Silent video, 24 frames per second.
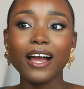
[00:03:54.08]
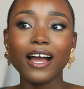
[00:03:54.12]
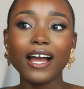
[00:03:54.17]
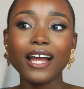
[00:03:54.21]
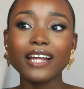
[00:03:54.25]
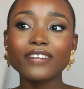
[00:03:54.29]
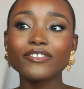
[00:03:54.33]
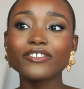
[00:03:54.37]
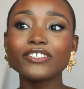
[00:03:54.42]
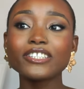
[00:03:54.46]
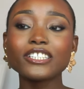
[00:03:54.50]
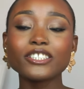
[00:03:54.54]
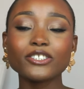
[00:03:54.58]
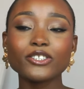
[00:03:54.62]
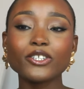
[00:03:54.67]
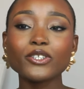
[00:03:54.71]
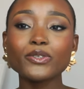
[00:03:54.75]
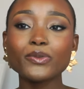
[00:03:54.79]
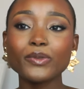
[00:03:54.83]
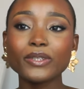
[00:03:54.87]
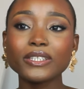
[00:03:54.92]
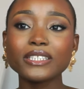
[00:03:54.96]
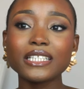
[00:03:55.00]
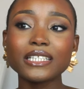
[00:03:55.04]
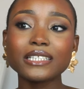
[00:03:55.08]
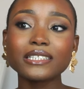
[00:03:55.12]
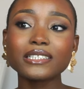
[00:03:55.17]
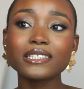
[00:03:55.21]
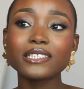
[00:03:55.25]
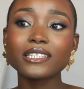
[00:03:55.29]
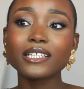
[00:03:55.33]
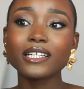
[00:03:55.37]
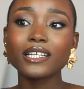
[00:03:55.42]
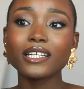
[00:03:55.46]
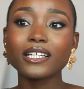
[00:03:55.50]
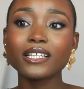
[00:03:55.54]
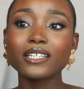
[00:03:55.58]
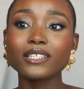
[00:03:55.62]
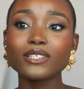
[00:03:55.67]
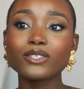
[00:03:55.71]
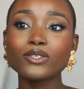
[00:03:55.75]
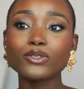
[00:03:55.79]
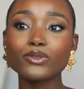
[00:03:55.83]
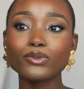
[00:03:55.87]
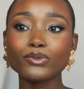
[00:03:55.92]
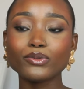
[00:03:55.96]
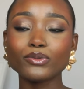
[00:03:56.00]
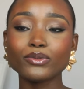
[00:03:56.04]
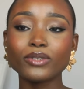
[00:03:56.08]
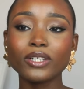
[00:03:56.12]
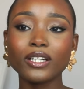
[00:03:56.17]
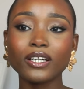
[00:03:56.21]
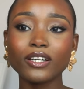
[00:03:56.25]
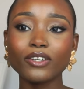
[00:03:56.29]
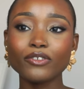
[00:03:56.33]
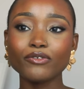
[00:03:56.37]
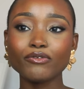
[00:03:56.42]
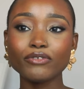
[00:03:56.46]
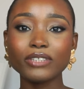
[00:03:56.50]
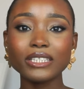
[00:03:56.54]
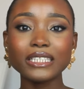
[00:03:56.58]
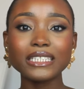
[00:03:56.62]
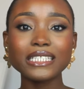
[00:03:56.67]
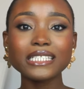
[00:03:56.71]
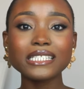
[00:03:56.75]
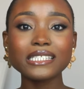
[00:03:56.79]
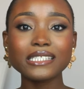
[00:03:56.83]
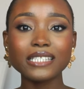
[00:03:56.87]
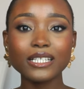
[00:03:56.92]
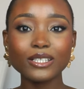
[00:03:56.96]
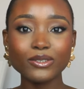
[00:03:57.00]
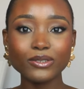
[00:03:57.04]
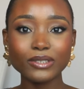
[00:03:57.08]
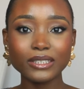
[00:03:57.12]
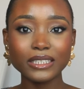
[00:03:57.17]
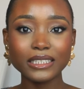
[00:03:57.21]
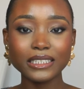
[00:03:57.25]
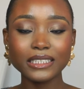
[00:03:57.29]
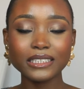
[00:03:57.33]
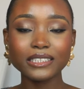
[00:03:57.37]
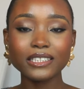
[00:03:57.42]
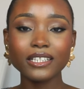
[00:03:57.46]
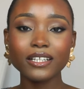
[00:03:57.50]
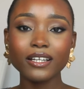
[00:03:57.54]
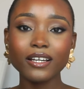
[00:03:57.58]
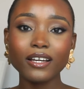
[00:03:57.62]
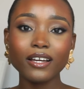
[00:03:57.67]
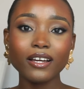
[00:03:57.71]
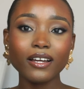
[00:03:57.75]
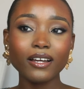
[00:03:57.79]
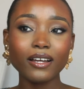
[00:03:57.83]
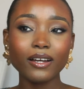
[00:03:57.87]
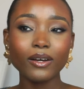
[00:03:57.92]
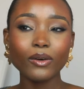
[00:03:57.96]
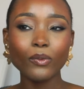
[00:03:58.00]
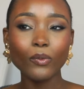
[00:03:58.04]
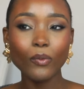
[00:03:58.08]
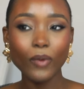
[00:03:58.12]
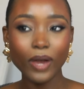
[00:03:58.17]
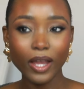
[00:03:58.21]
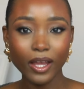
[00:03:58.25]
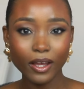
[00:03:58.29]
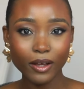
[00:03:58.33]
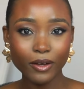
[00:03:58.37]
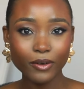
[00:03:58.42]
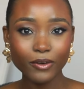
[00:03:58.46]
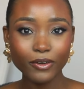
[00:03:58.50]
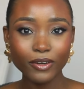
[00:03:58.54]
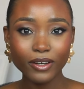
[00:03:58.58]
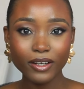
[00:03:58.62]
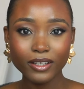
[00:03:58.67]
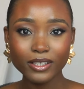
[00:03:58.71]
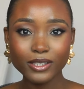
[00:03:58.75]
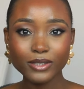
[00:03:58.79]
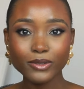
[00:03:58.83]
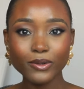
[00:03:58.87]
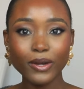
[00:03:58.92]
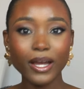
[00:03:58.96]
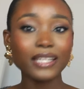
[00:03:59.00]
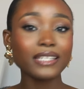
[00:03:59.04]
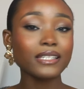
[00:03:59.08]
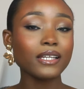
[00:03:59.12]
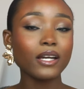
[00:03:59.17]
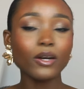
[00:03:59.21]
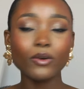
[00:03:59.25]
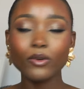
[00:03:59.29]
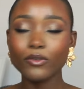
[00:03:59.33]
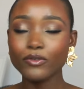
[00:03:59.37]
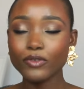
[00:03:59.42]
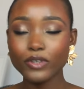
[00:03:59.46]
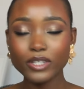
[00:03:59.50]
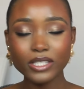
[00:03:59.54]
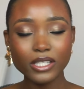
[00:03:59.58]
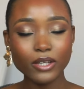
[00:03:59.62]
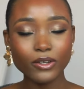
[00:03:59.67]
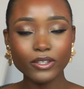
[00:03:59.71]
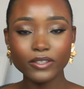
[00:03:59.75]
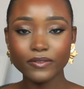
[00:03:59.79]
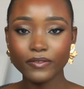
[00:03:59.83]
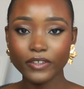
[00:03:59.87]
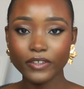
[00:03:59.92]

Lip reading: I really just wanted to really settle in well. So, and of course I was